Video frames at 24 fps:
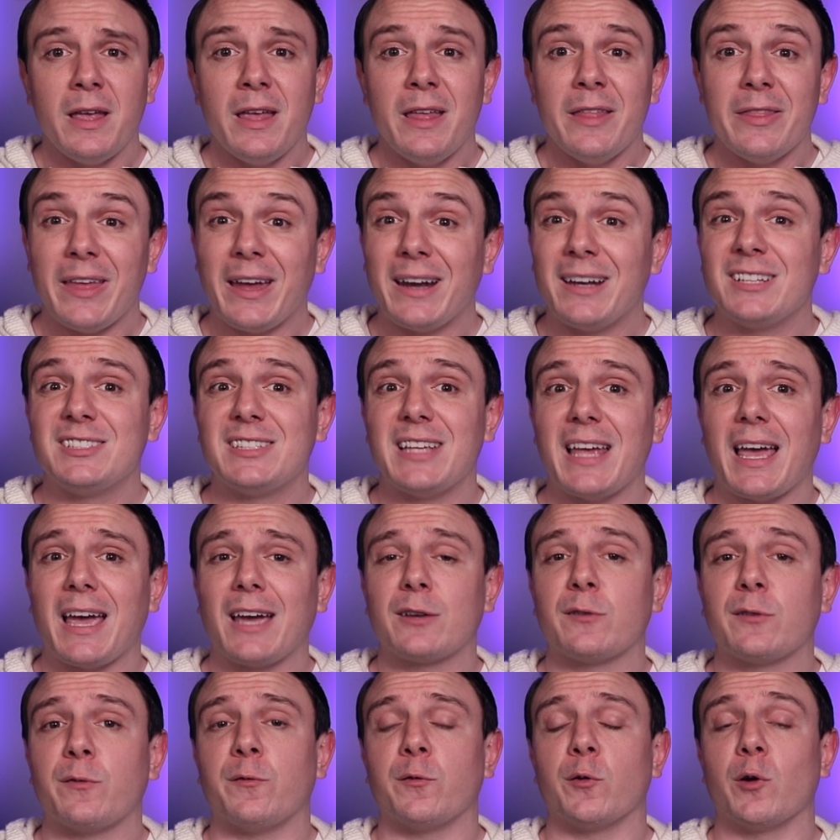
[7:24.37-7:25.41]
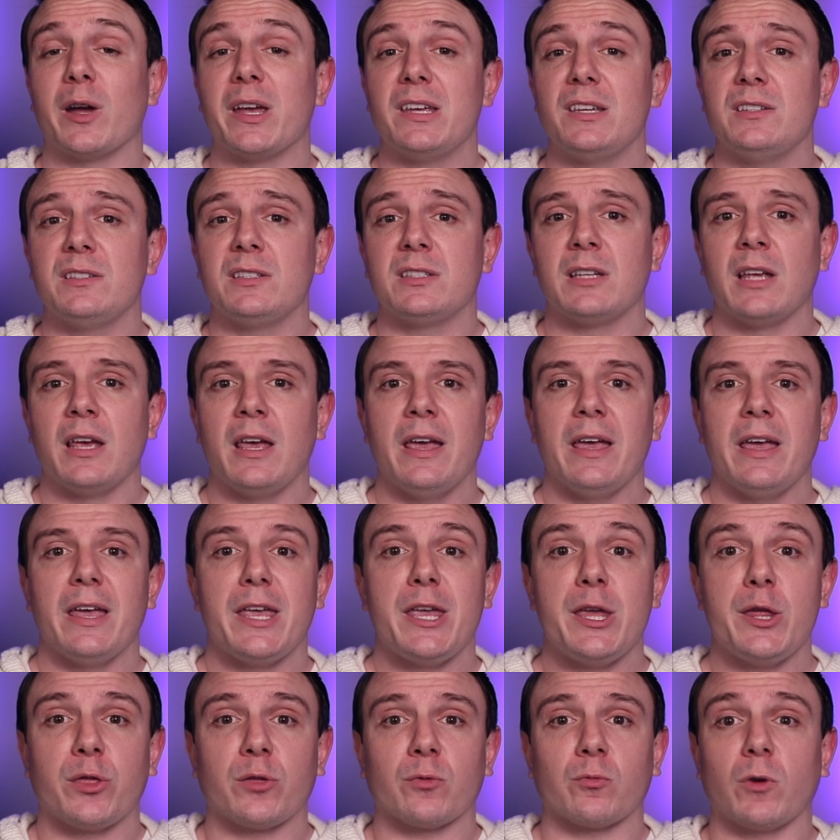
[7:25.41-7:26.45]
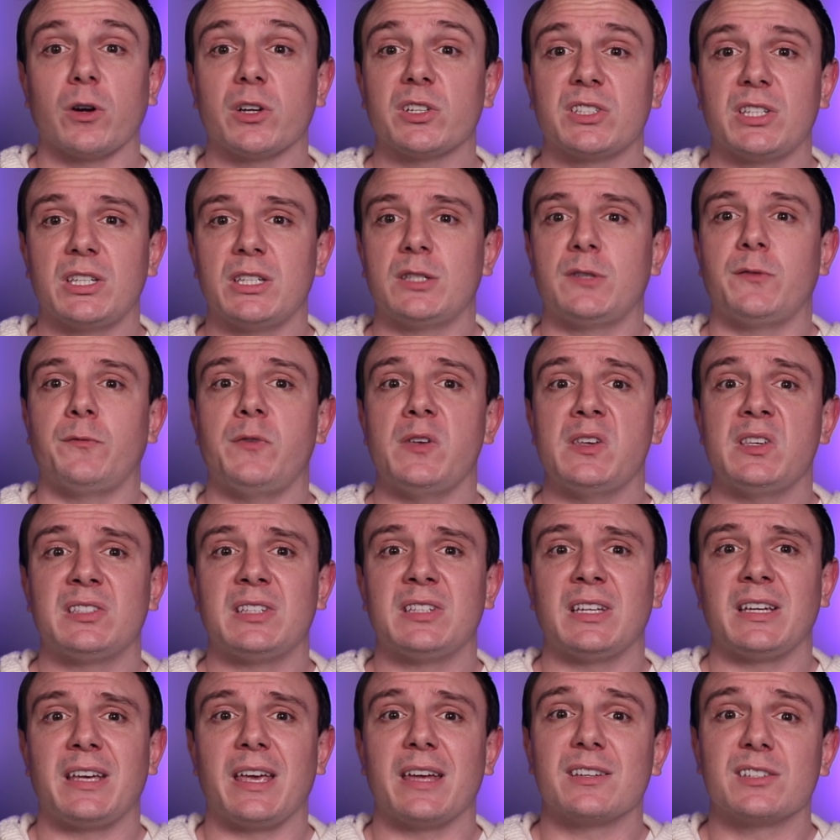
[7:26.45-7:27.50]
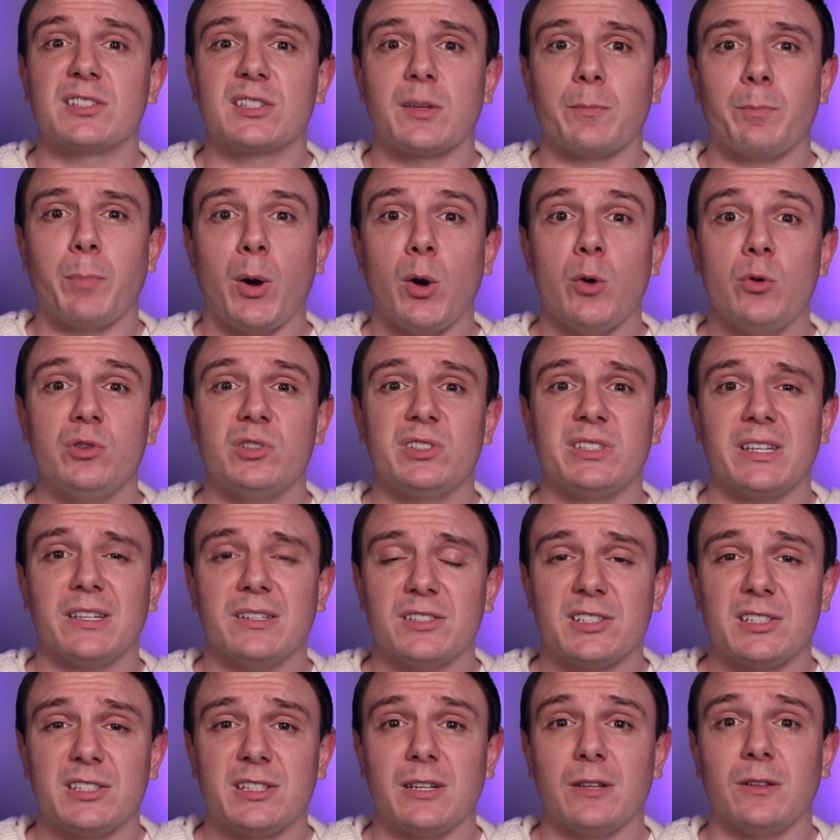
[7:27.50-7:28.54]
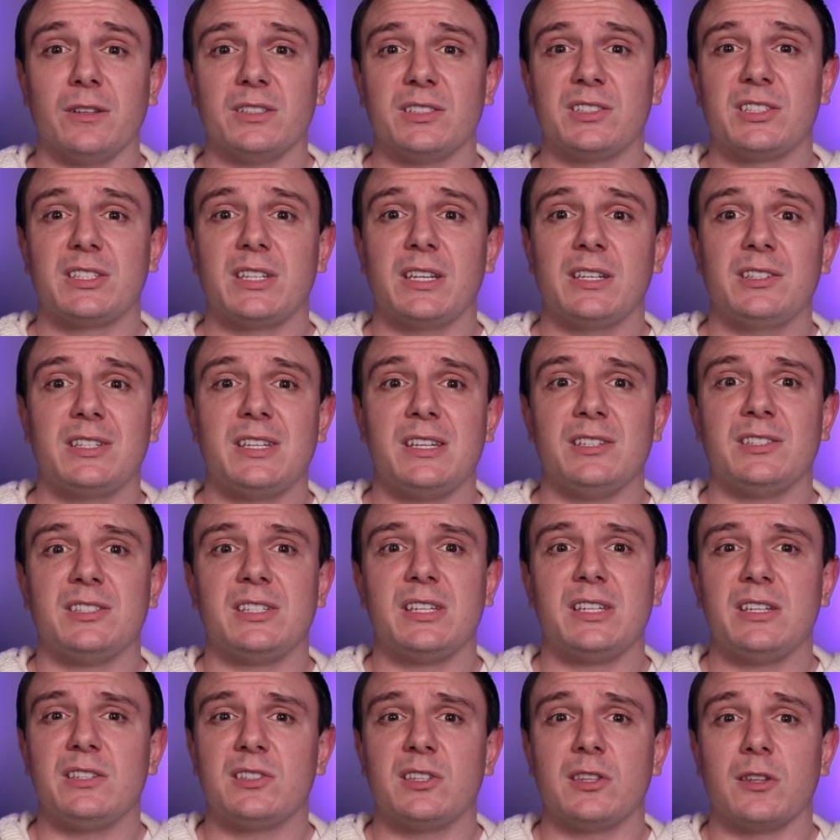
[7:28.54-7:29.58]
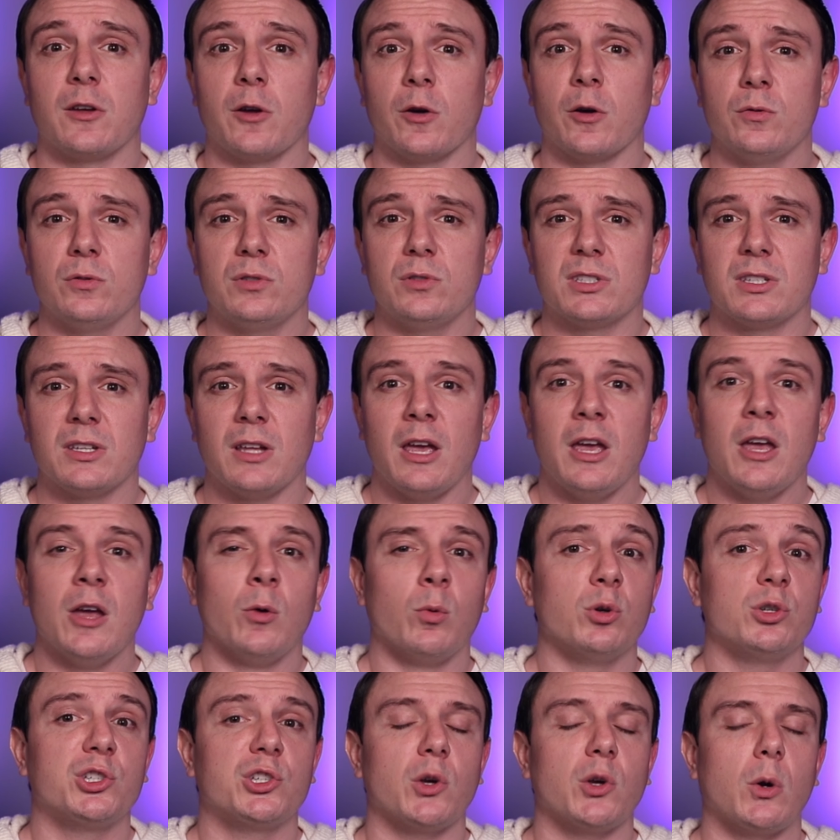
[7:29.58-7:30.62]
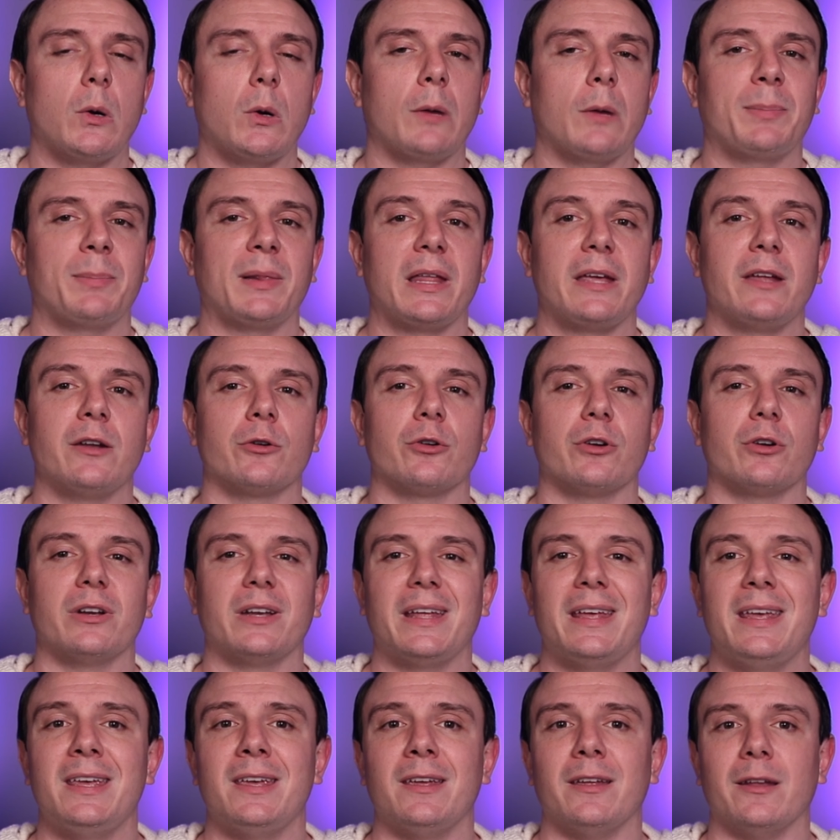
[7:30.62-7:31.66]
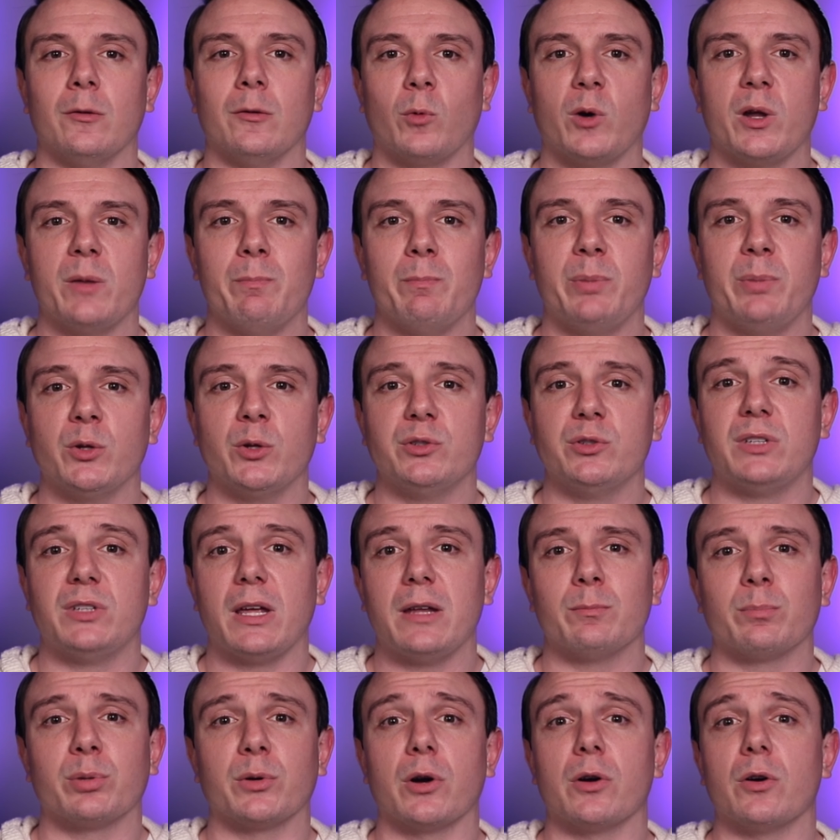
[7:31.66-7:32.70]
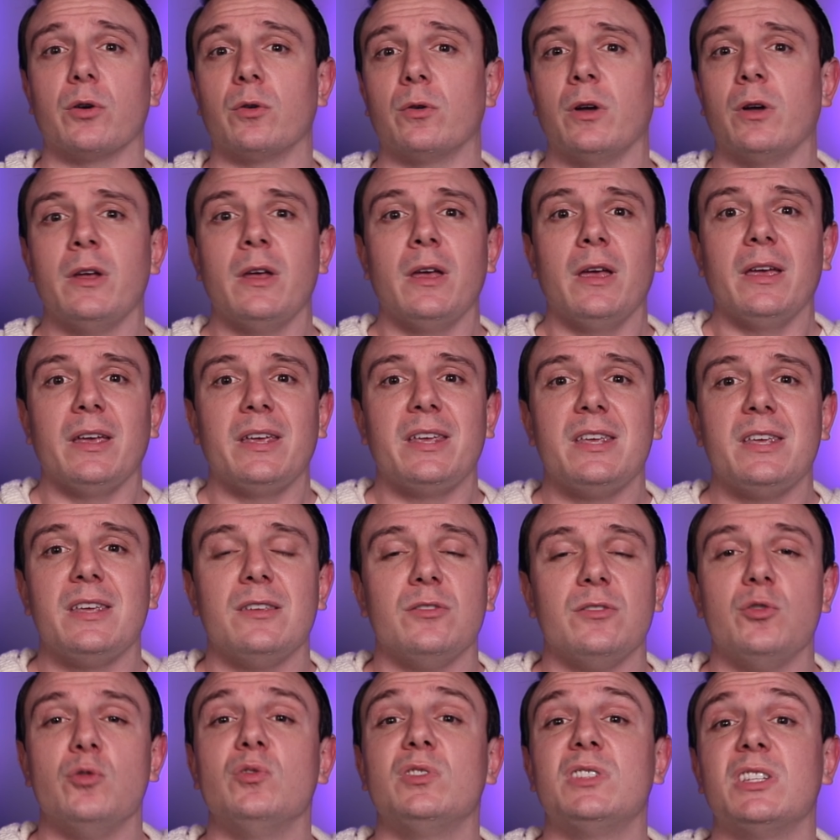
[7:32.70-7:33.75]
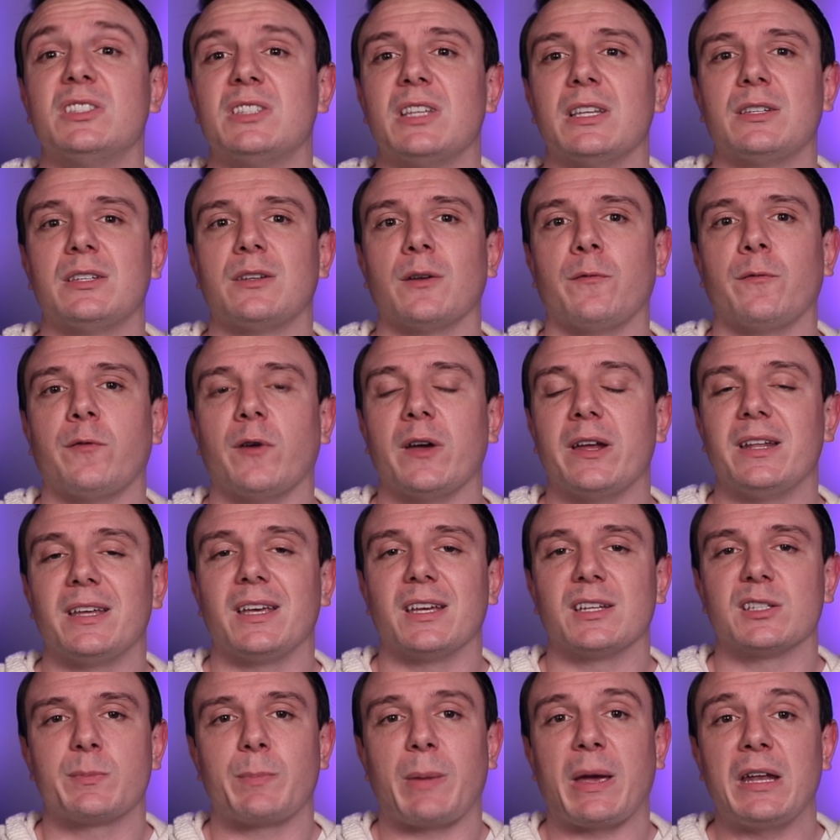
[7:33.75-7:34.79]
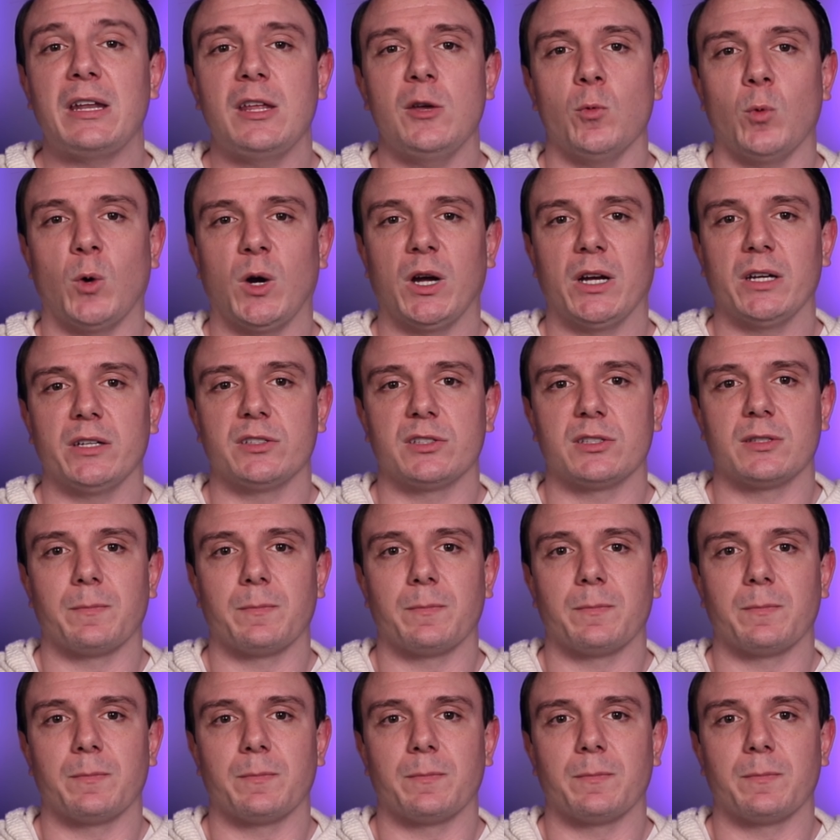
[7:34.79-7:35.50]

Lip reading: That exact phrase, he thrusts his fists against a post and still insists he sees the ghost, will show up later in It, when Bill Denbrough, he uses it to fight against Pennywise.